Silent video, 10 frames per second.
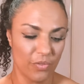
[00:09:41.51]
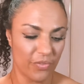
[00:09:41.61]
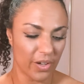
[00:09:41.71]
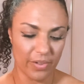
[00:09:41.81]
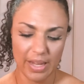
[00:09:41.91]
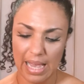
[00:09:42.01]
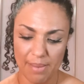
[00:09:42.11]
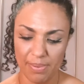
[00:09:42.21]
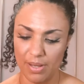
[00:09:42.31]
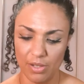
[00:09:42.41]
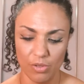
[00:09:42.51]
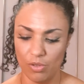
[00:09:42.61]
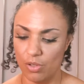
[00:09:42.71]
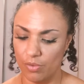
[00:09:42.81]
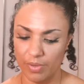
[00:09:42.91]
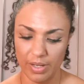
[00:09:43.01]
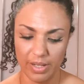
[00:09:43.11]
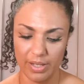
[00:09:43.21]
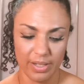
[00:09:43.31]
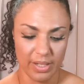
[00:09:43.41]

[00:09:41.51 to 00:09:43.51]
very happy in your career.